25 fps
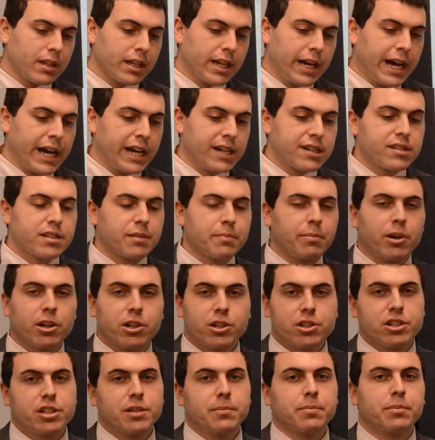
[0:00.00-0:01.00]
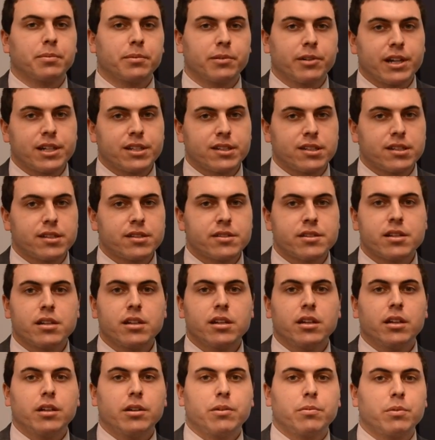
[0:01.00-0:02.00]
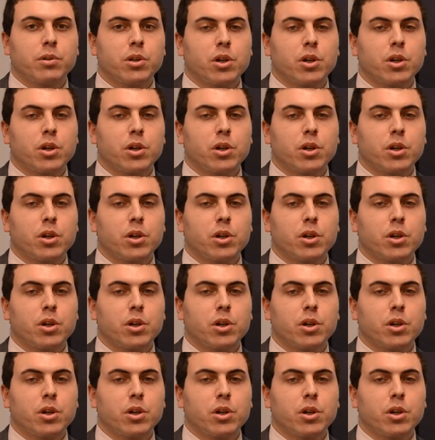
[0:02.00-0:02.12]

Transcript: As the partnership progresses, we